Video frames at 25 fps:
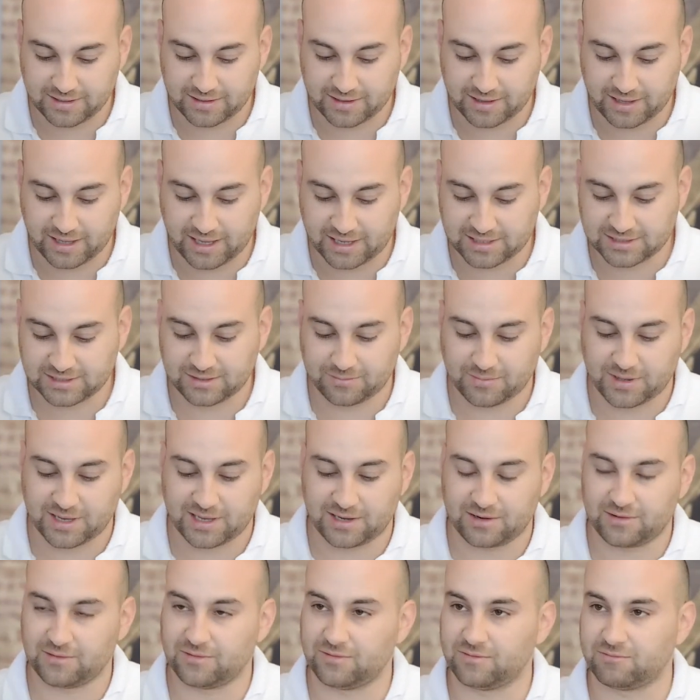X
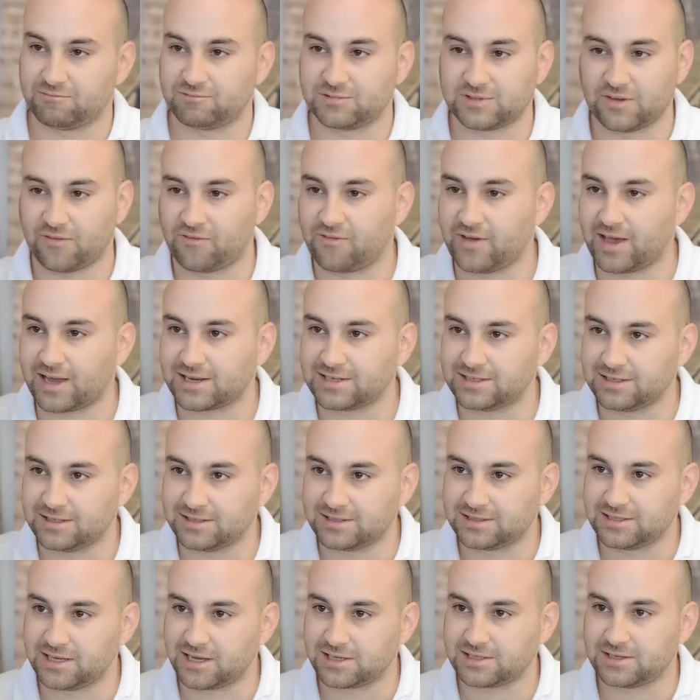amount of
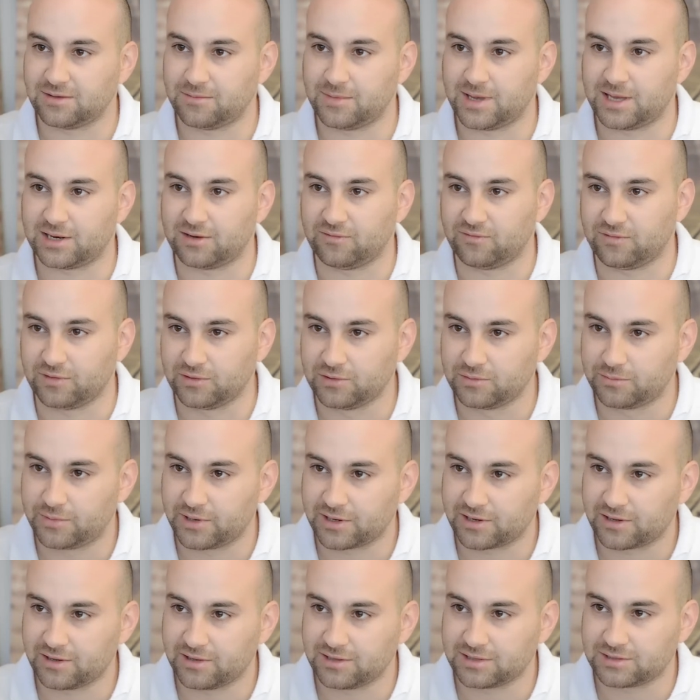surfactants, X amount of
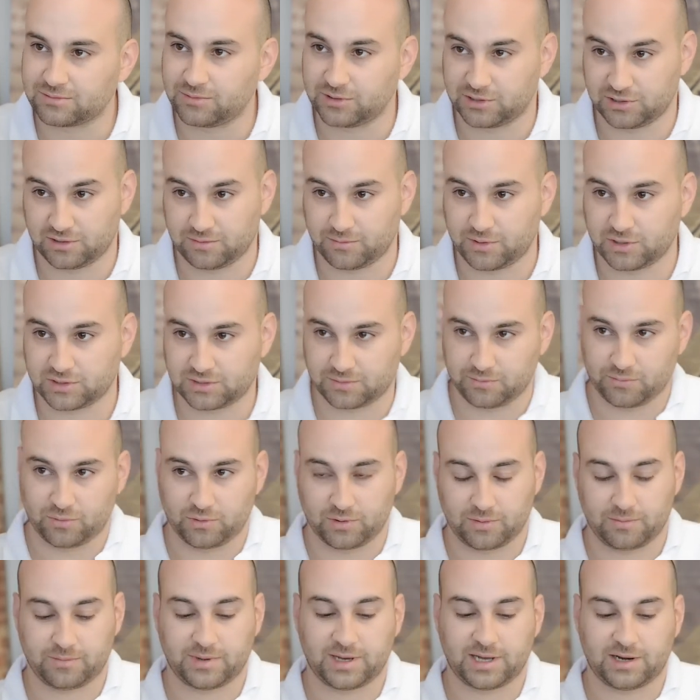lubricants, which are the most
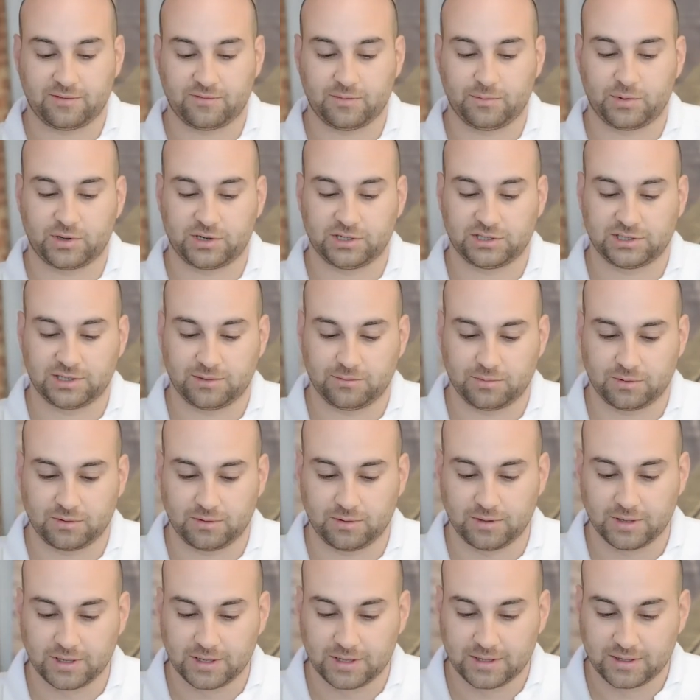important part of a body shampoo,
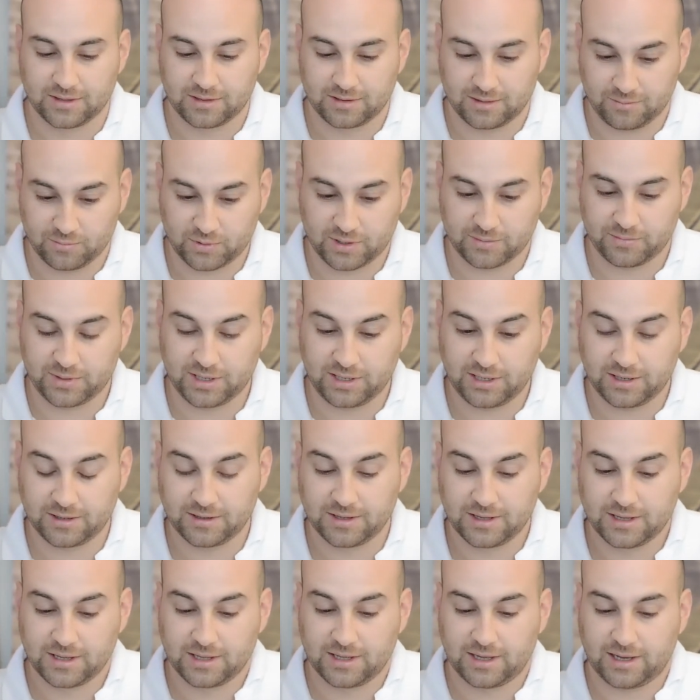in my opinion.
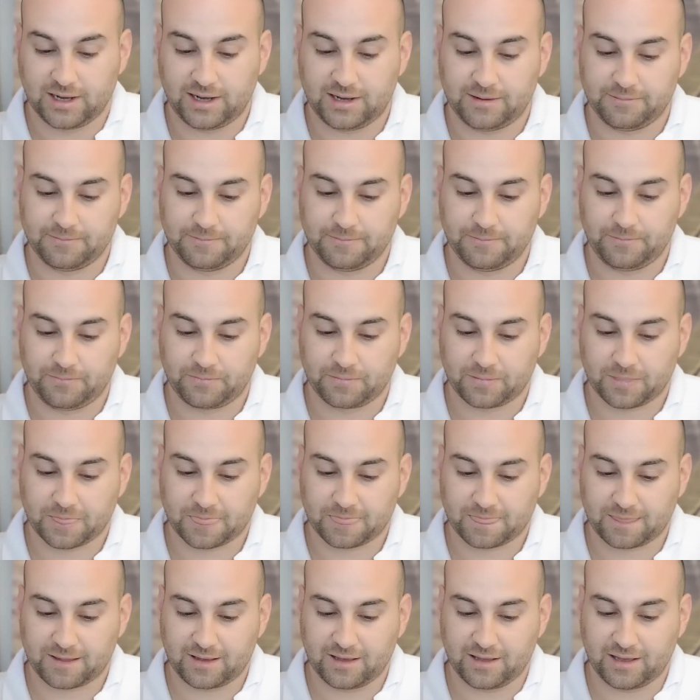
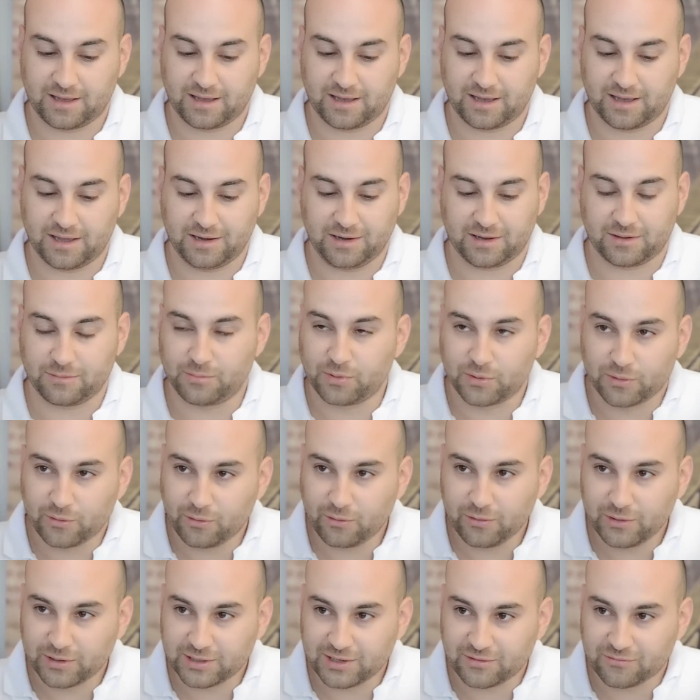And you can put all
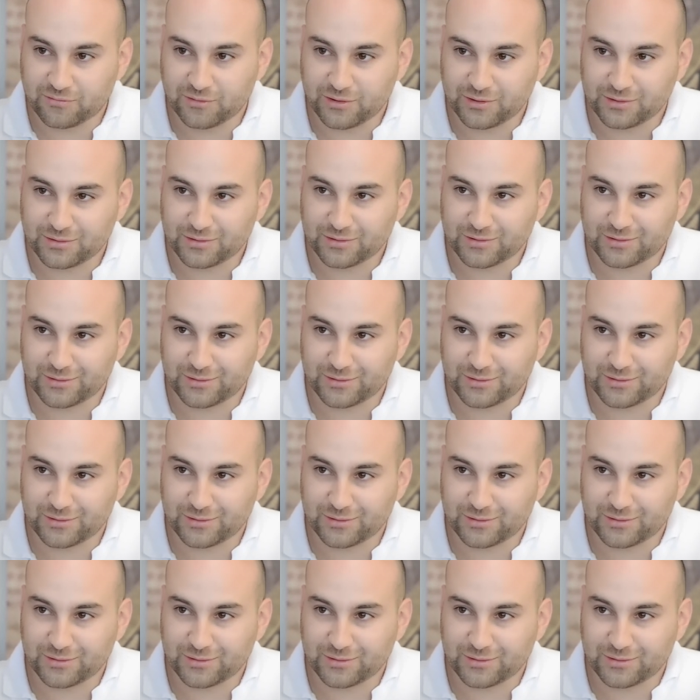the different